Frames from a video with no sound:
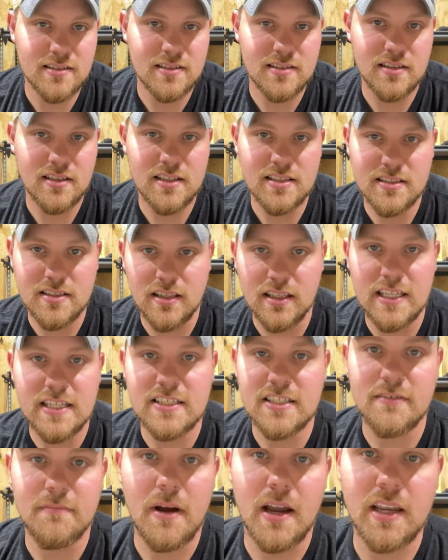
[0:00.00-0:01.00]
is the
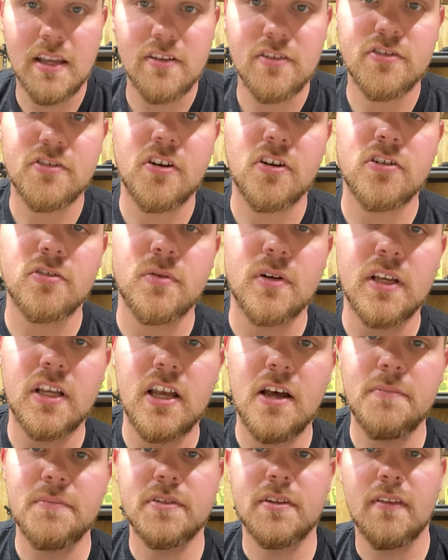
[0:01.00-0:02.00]
least of my concerns when it
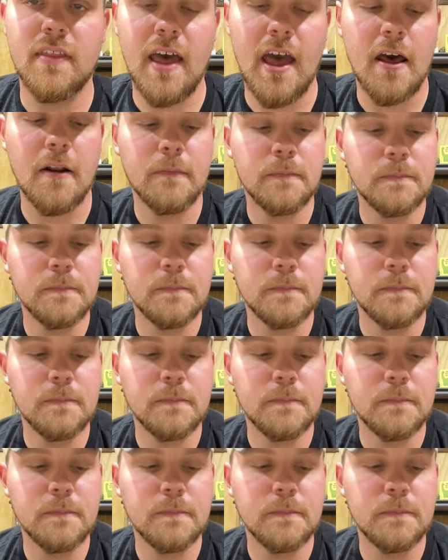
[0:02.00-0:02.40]
comes to that.